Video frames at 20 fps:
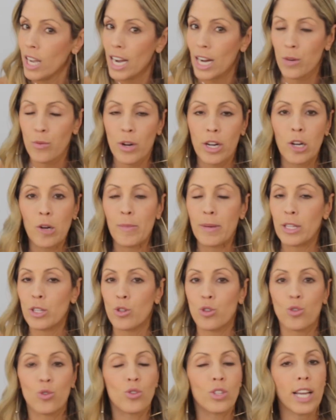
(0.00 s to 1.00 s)
I
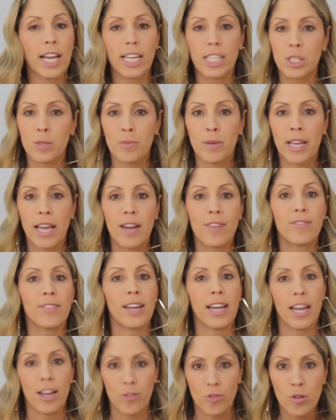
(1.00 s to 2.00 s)
recommend you use SPF
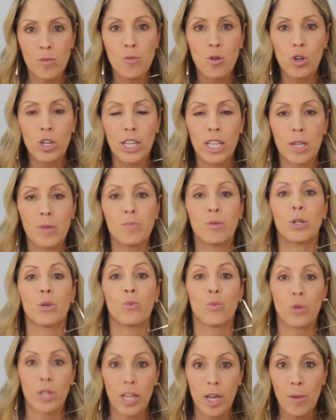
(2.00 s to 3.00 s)
every morning,
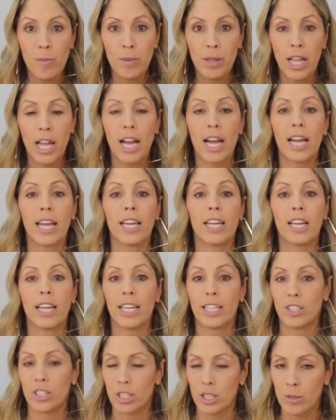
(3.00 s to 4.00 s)
but reapply.
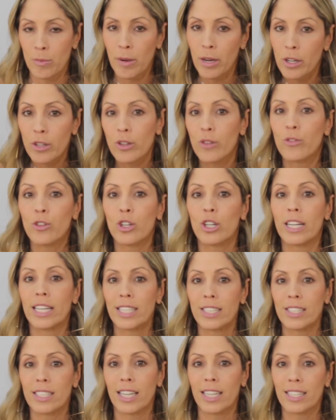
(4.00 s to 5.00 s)
It doesn't matter if you're
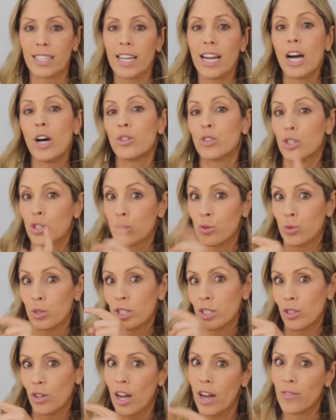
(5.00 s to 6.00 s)
inside the house because
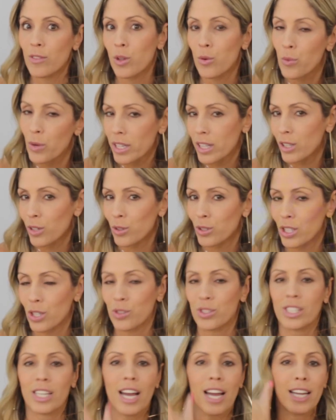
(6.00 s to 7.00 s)
we still have the windows
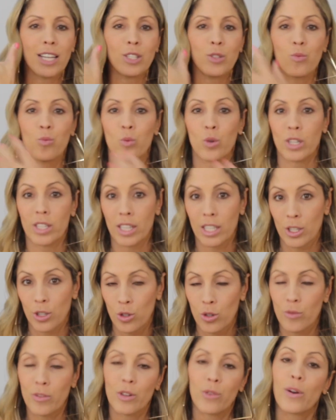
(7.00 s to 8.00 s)
outside where the
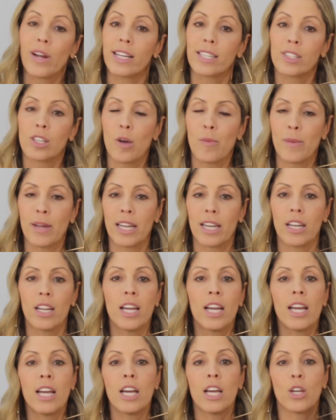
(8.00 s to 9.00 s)
UV rays come in.
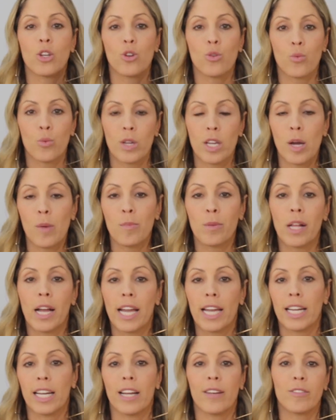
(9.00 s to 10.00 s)
You
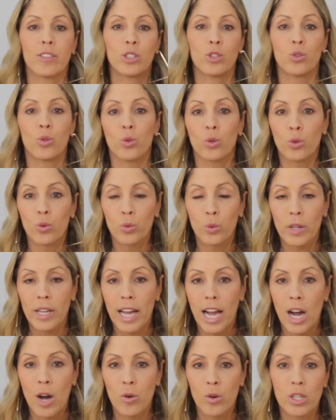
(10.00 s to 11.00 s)
reapply it every 2 to
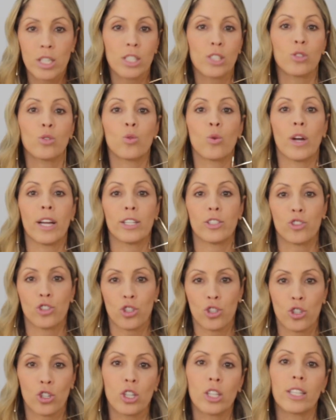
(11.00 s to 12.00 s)
3 hours to
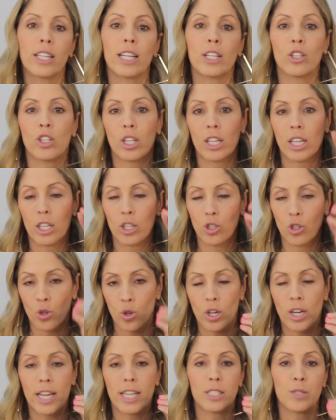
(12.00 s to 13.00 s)
ensure that
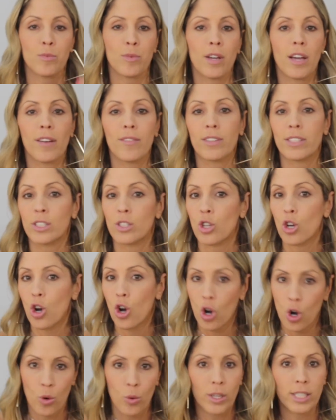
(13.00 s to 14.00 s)
your SPF is
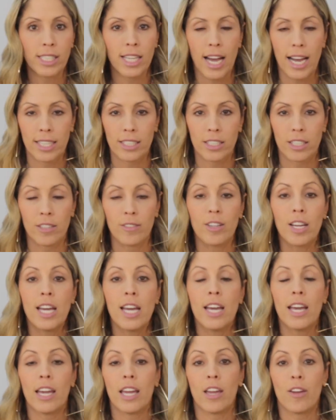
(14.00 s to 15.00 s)
always active.
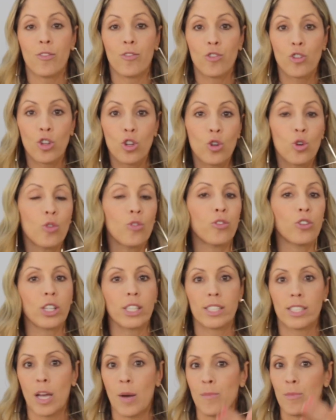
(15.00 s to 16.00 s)
If you, for
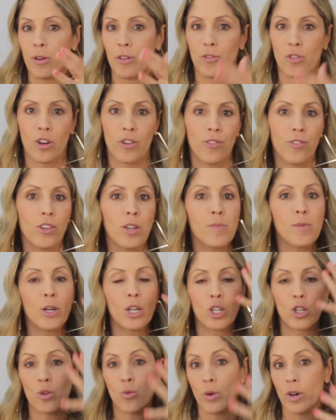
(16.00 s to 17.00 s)
example, if you're a female
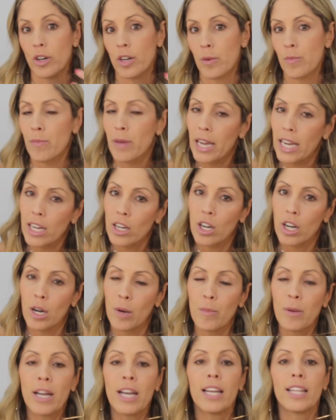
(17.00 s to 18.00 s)
and you're wearing
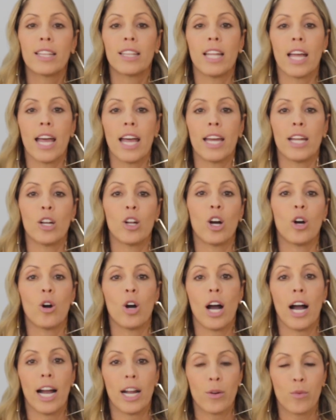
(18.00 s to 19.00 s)
makeup, then
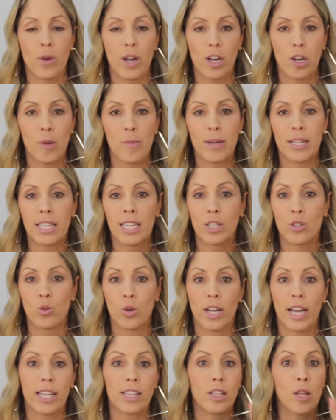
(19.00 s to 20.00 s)
I recommend that
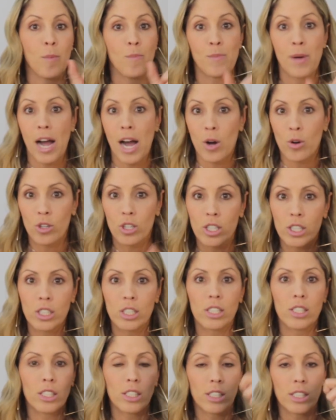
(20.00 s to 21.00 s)
you get the
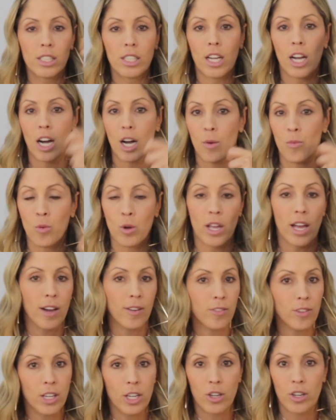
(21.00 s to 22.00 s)
powders we
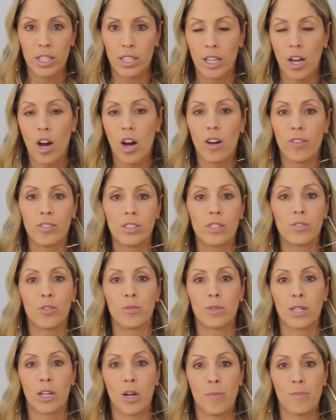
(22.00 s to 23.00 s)
have here at the office
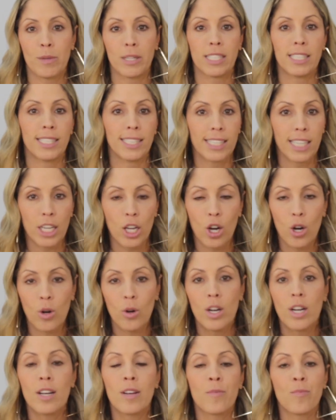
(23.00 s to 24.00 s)
from the company Zio.